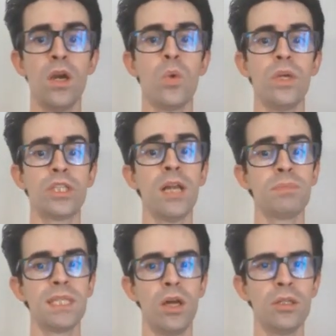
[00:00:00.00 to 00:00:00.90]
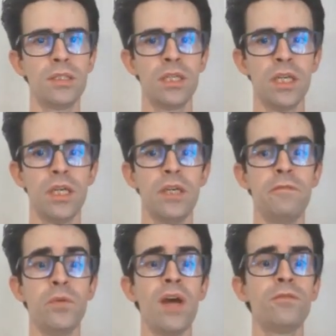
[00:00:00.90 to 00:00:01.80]
which helps a lot
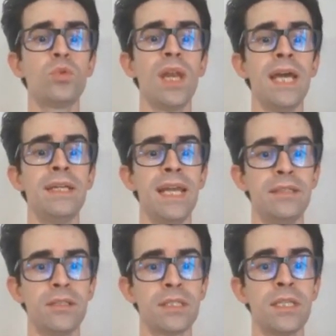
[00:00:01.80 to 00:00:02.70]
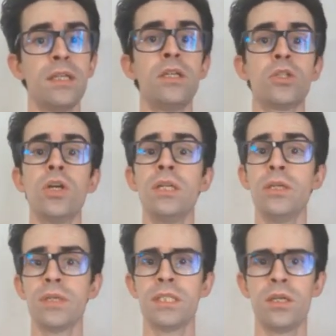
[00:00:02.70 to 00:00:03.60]
if you have to align letters not only
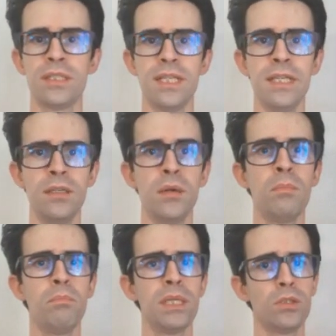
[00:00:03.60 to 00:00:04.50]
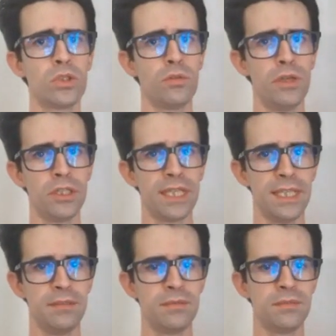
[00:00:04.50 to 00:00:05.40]
horizontally, but also
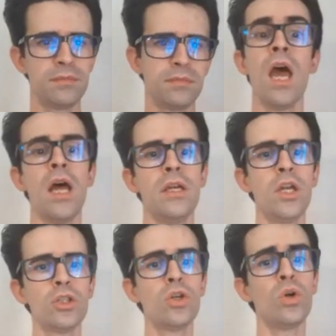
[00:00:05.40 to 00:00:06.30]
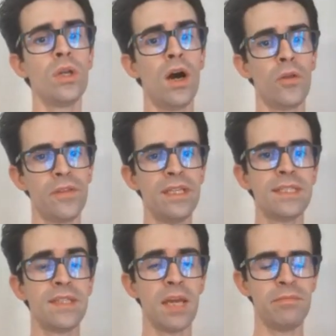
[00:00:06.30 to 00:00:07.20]
vertically. Not all of
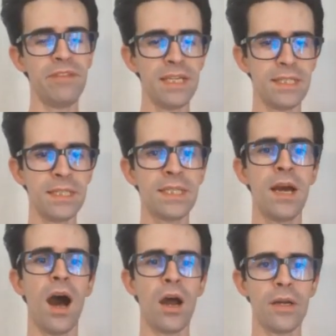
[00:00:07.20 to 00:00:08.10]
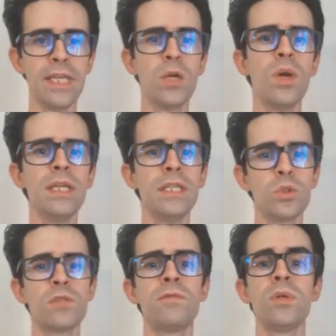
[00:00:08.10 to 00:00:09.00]
these typefaces are equally
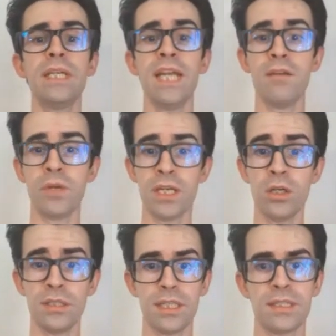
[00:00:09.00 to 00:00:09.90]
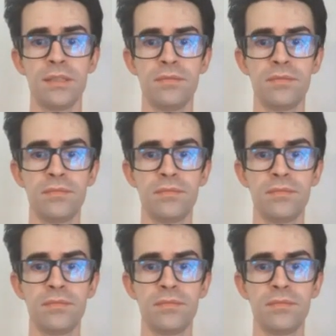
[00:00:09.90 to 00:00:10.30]
useful in every context.